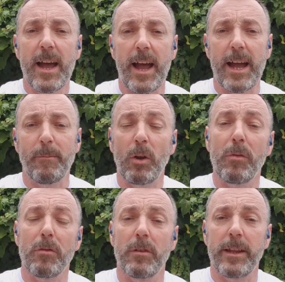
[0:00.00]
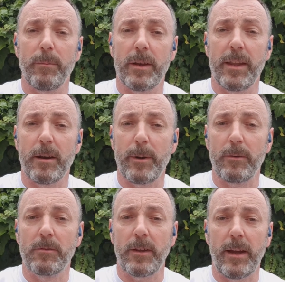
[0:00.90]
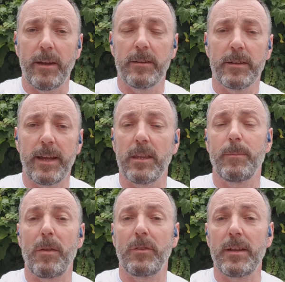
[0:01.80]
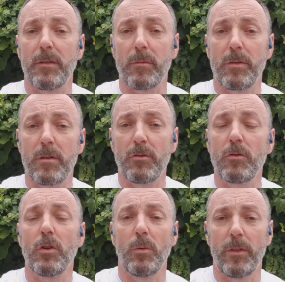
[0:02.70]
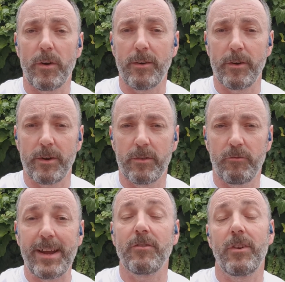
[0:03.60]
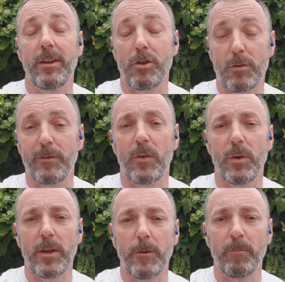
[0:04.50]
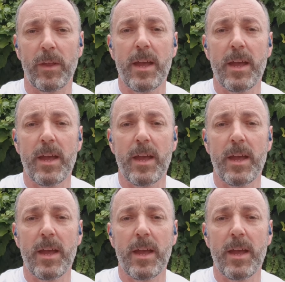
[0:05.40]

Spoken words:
And also a little bit in there about getting the best deals once you do know the right running shoe for you.